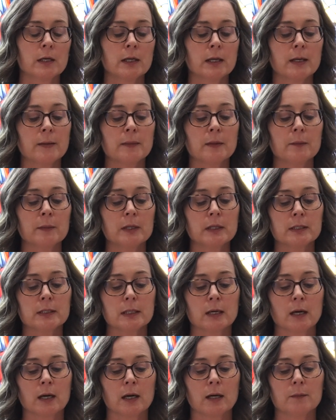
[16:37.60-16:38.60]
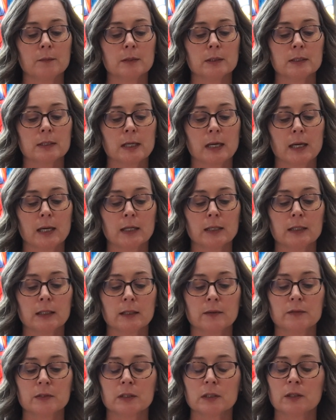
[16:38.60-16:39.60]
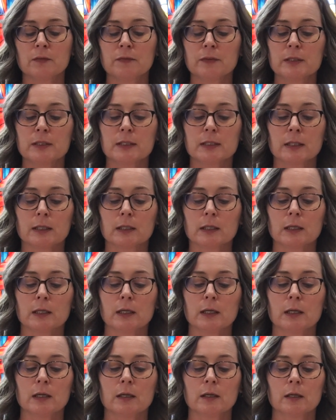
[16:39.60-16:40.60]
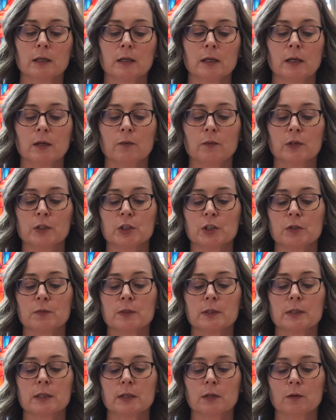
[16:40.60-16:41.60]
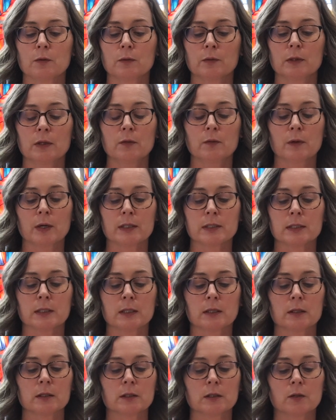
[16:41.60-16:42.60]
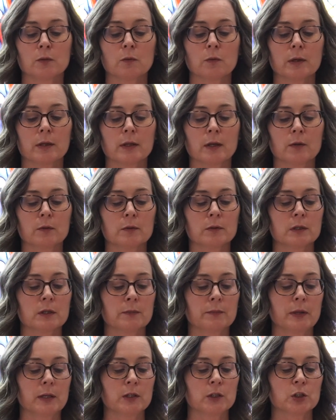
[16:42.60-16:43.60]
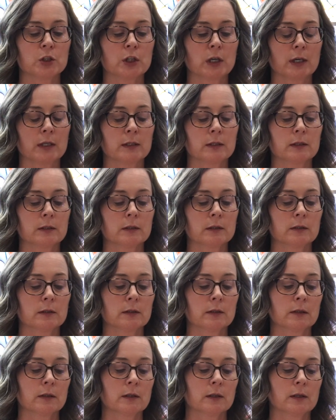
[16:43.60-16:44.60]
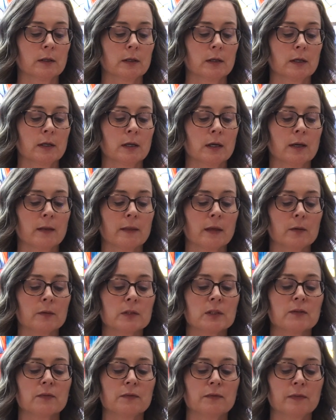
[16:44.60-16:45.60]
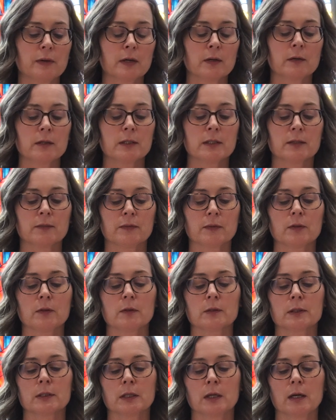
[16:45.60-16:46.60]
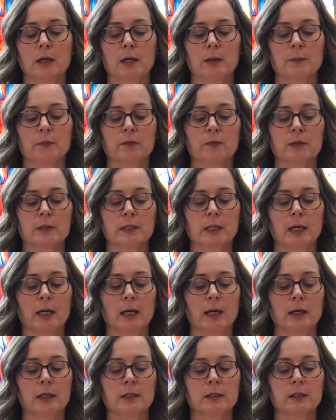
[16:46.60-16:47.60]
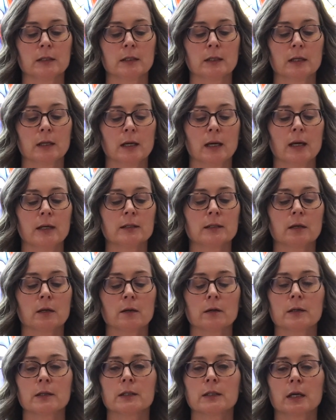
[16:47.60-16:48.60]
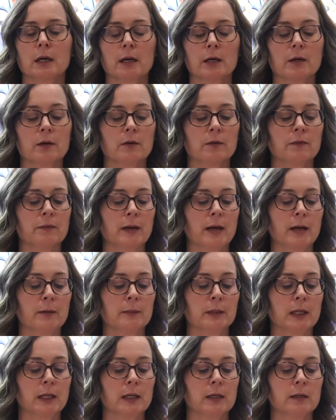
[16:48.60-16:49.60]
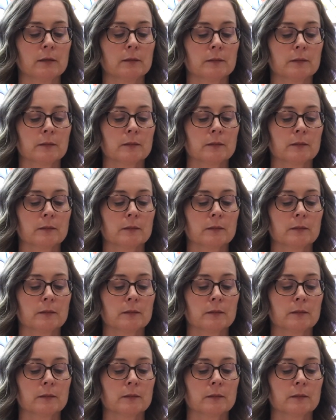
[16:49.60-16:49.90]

In the meantime, Dad lived in a facility in which he was the only resident without dementia. That was a very difficult time for Dad and our entire family.